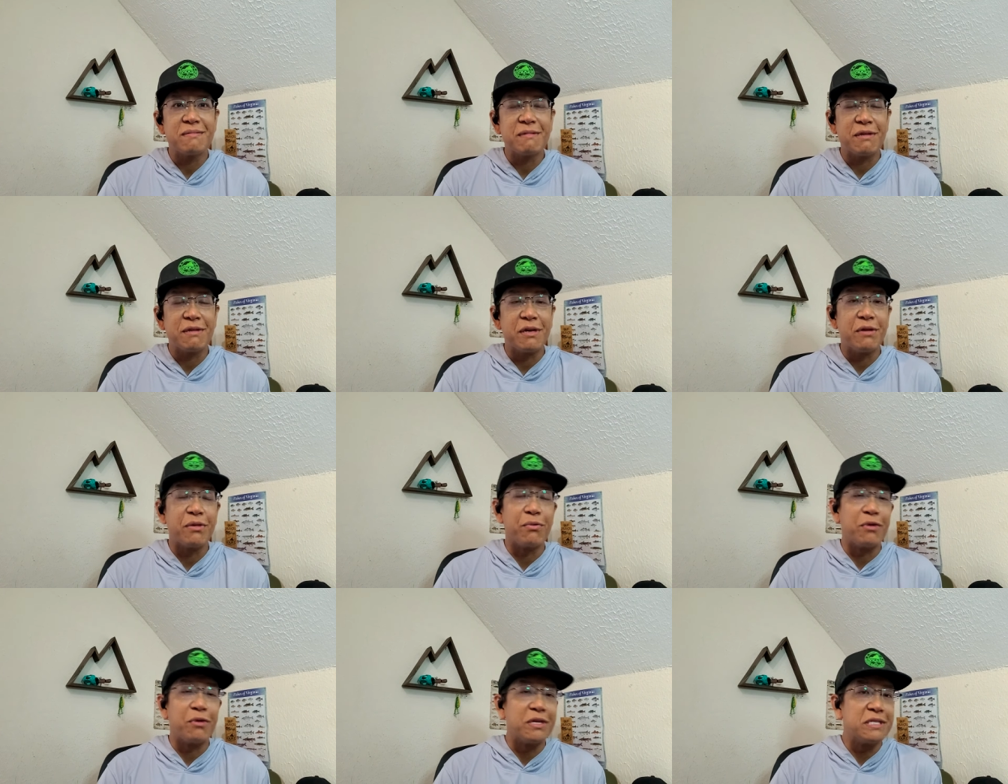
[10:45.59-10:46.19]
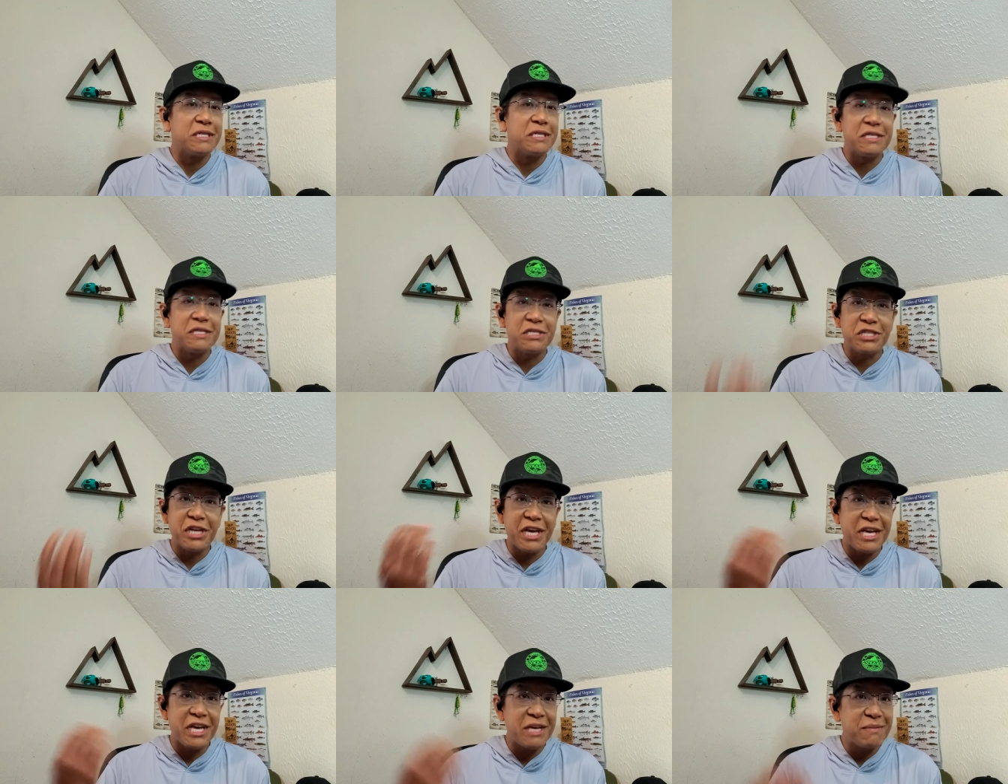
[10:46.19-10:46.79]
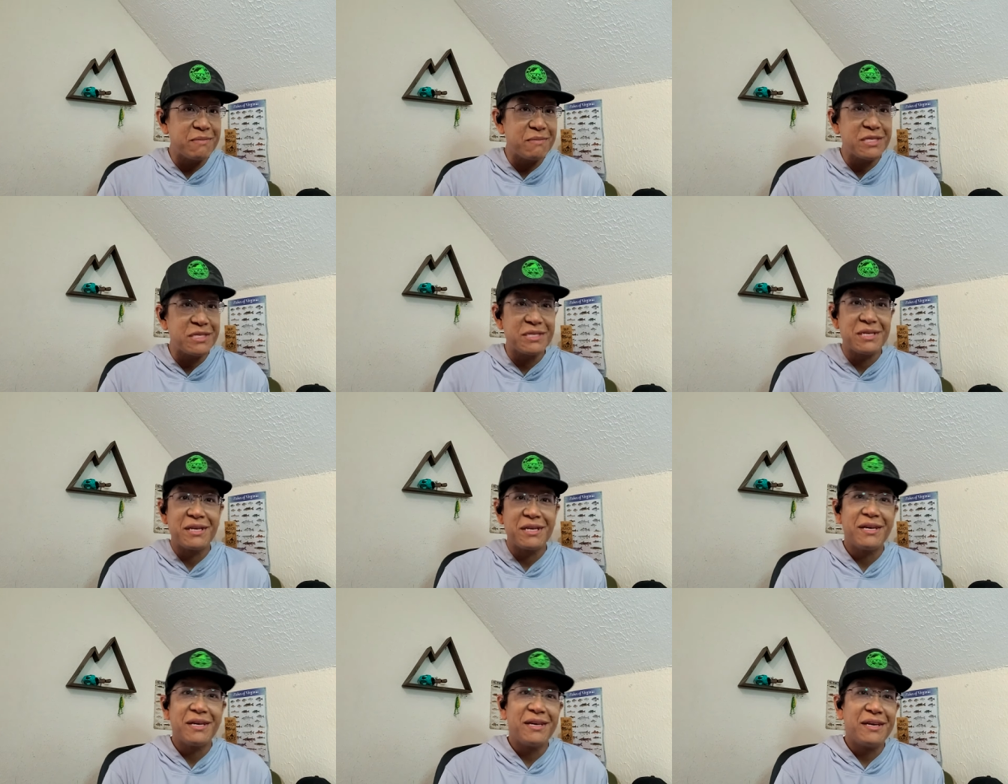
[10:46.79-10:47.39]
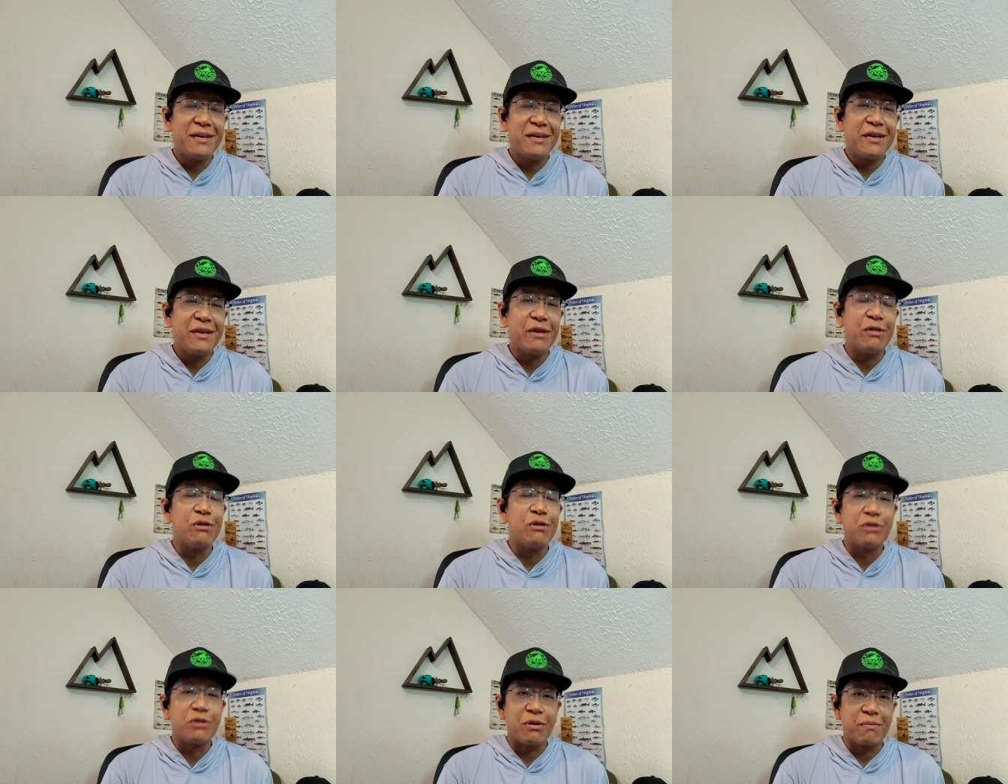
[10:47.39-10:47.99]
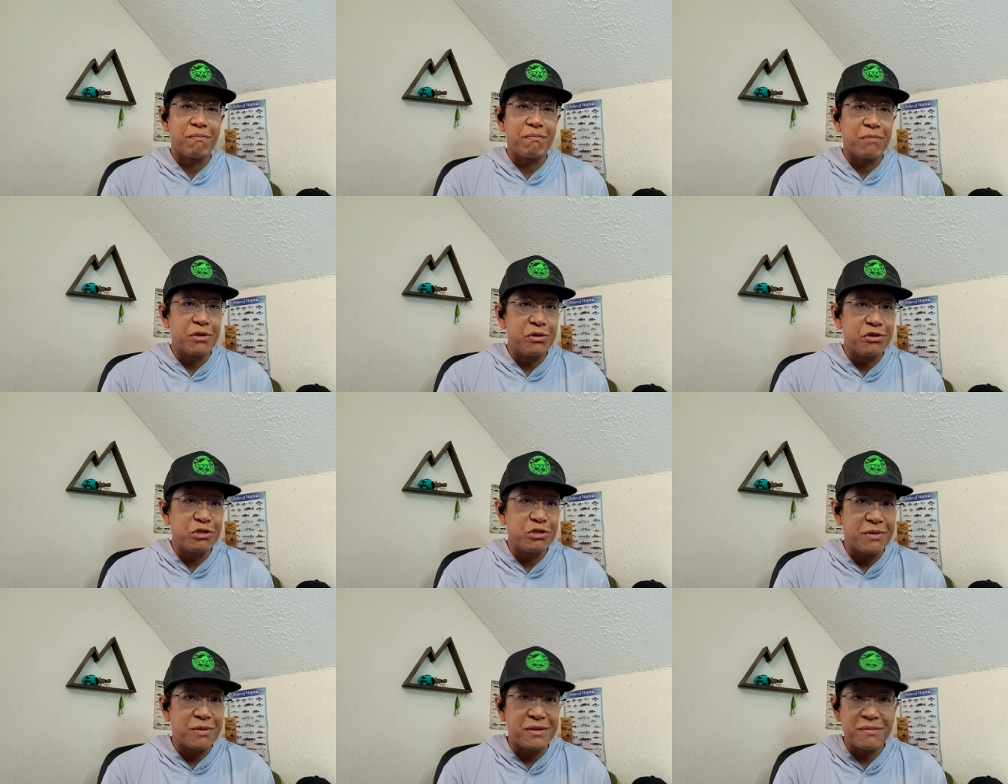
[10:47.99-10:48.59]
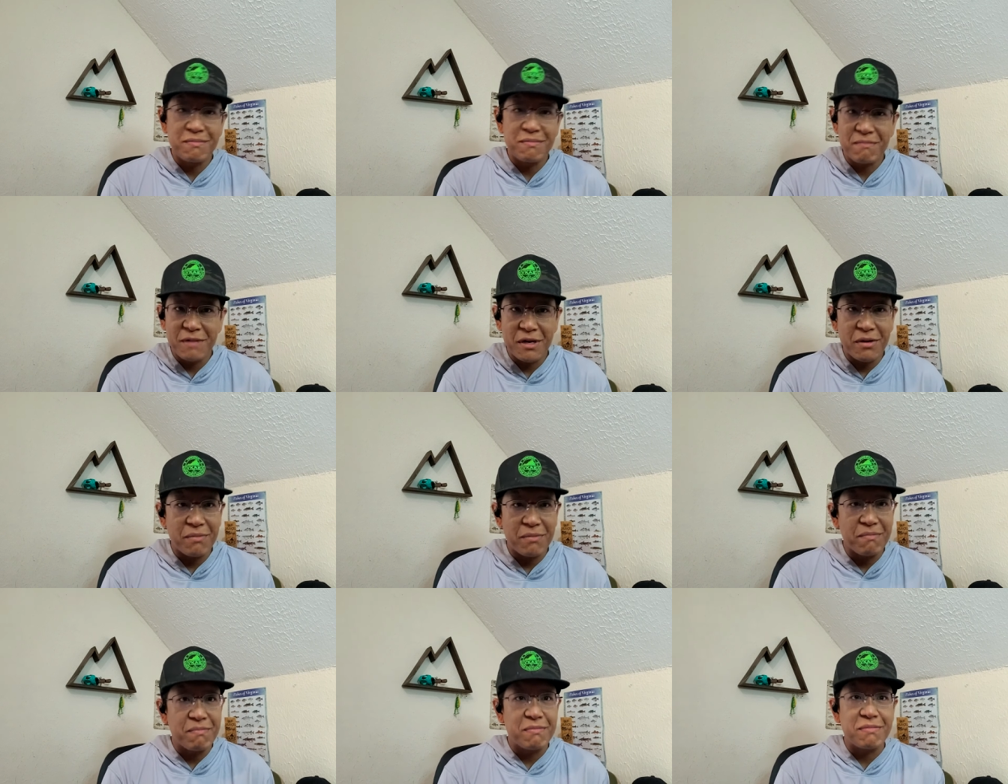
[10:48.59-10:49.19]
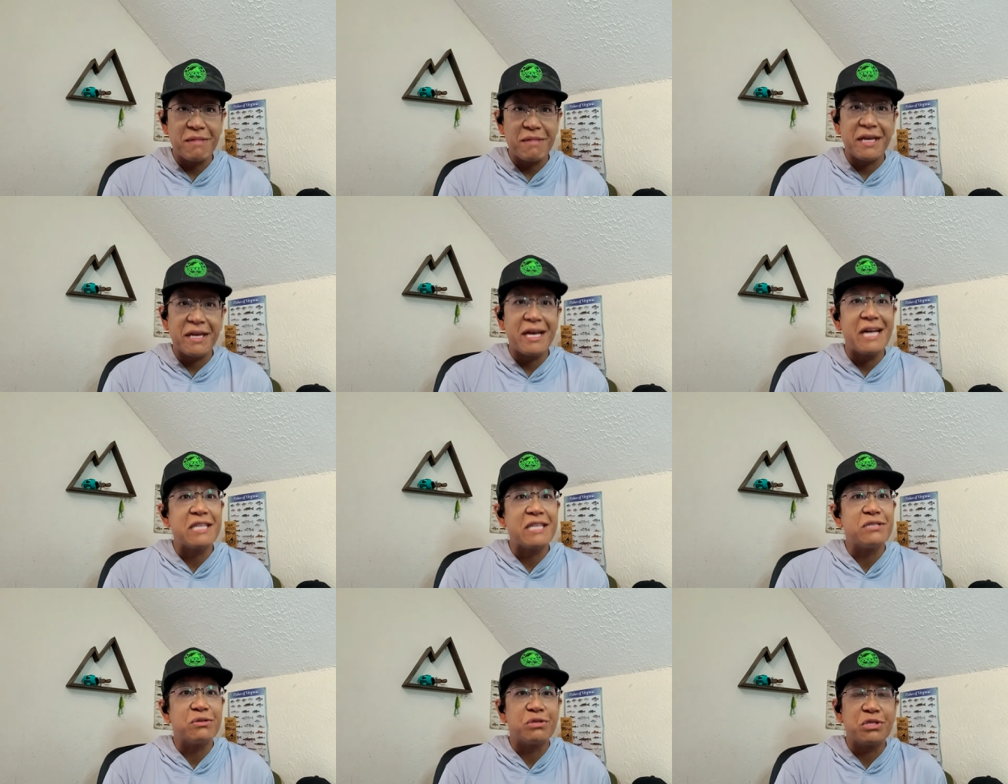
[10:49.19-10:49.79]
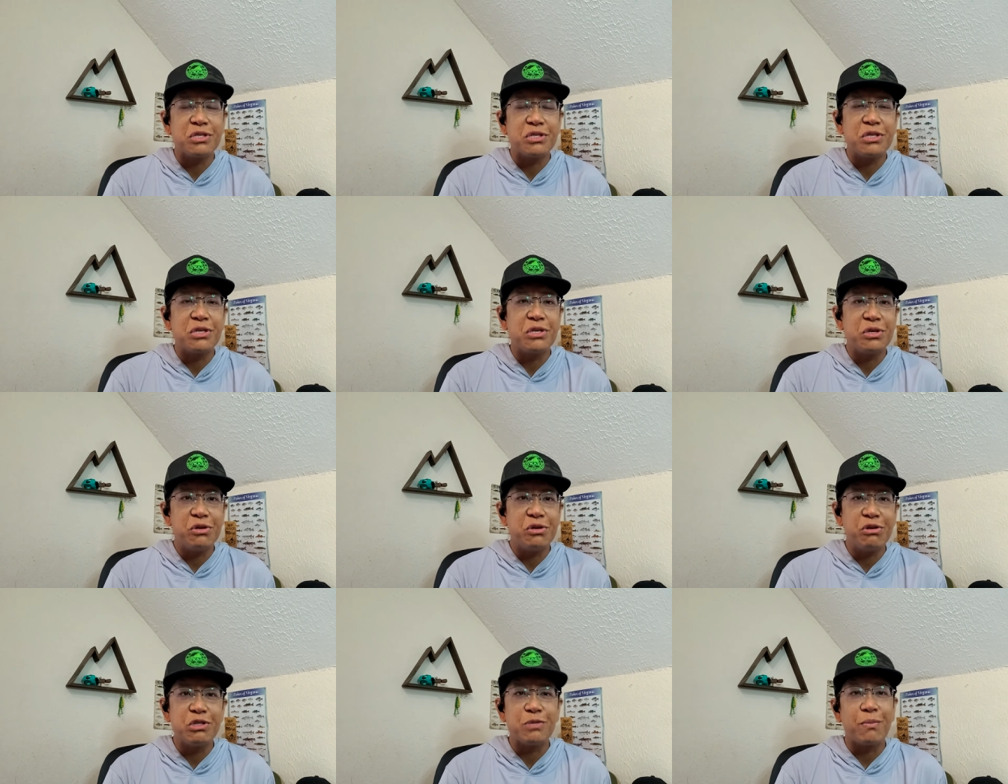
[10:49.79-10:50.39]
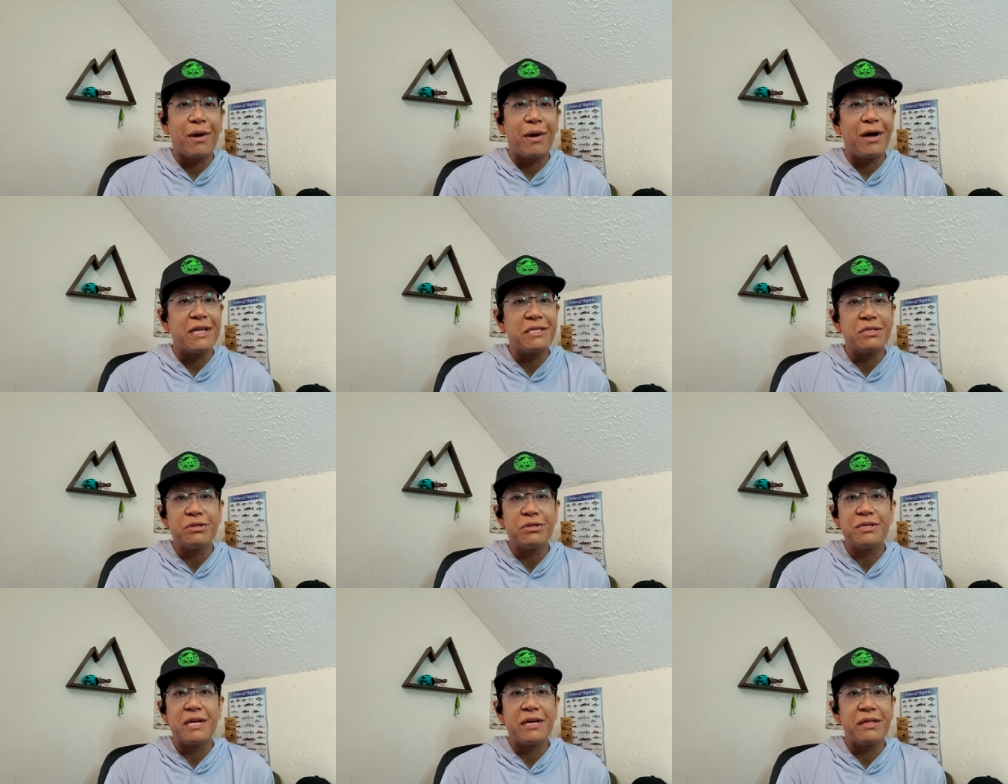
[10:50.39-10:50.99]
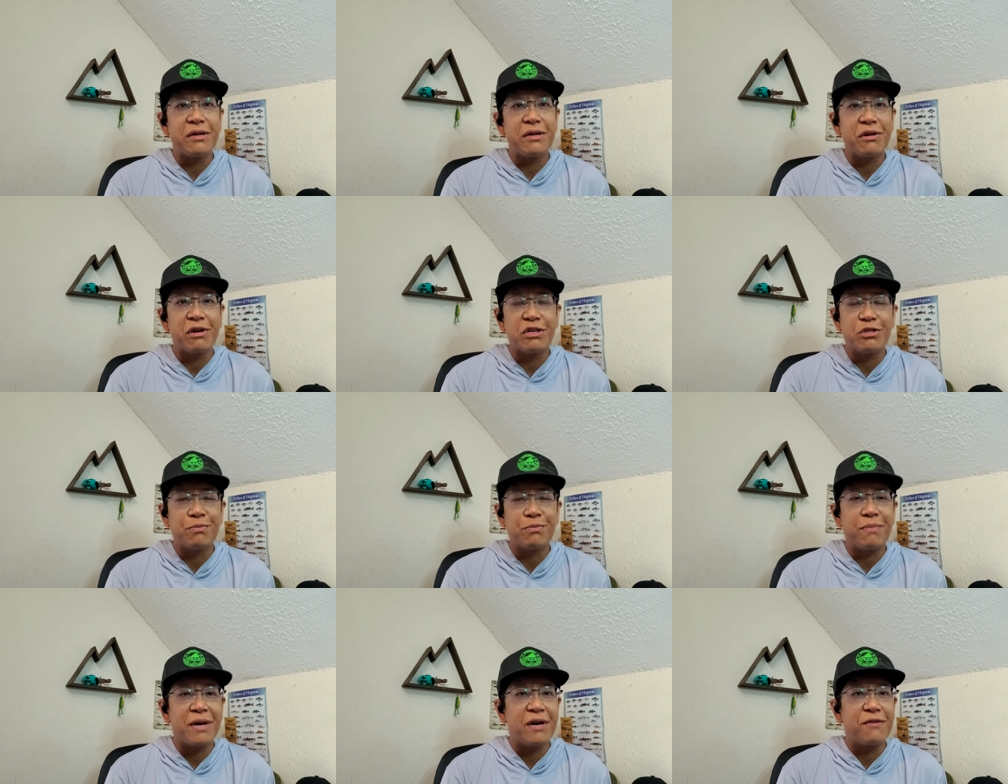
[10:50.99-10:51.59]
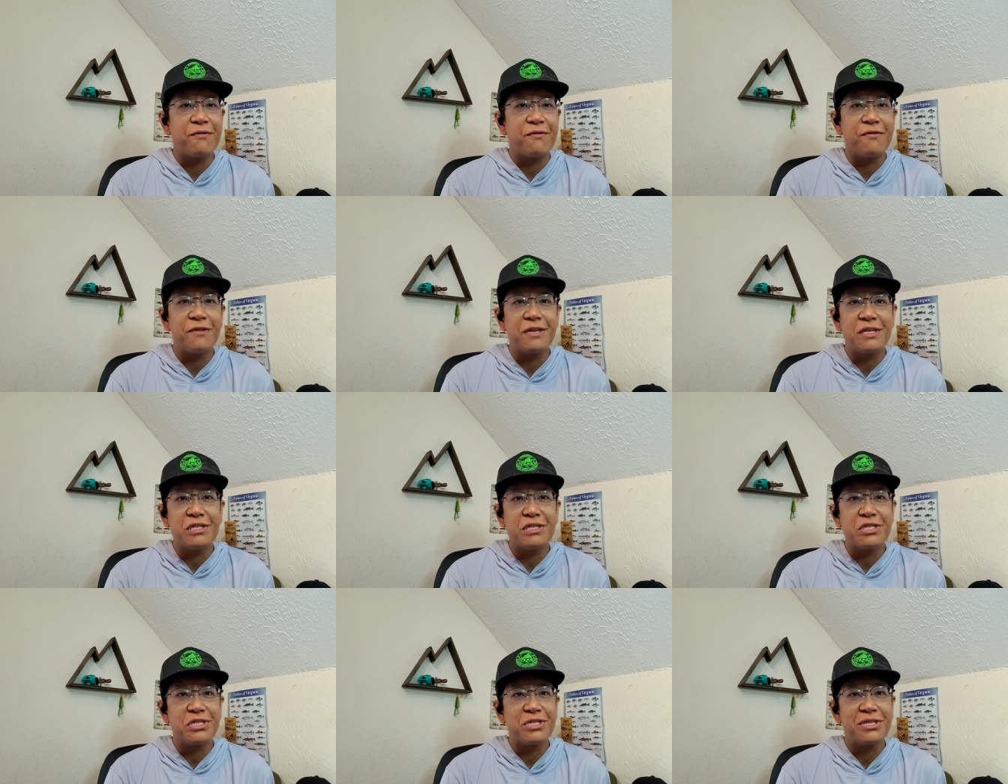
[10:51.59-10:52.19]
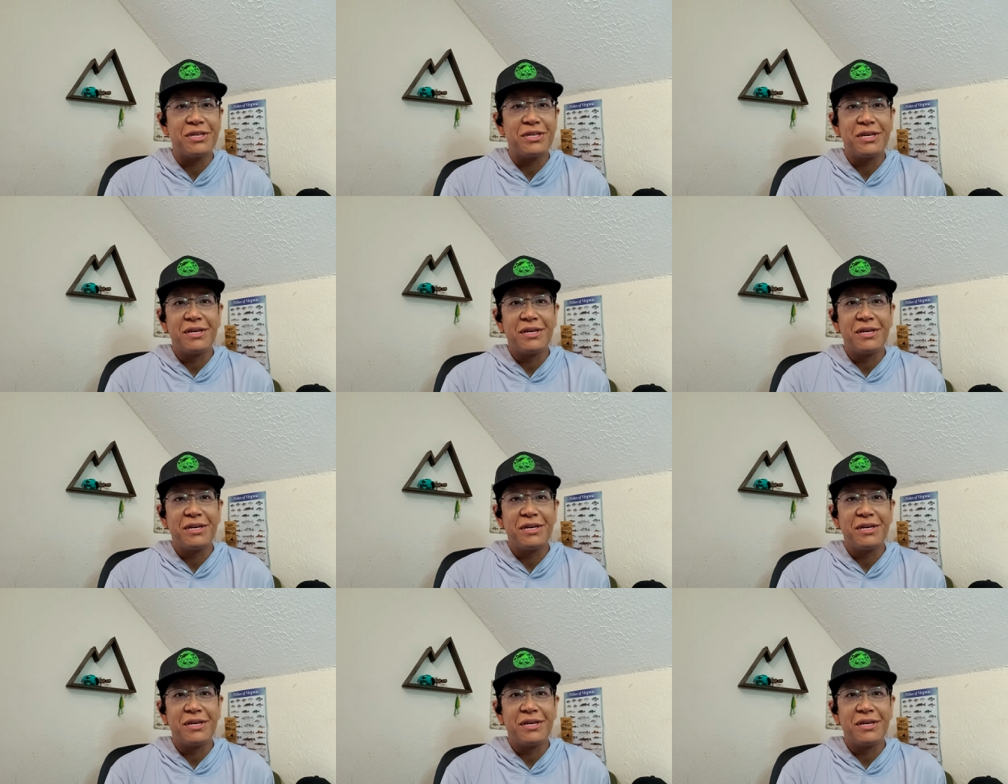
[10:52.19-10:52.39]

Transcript: You know, the ones in the James, you know, those aren't blues, but, you know, they catch those huge monsters down there, hundred pound fish.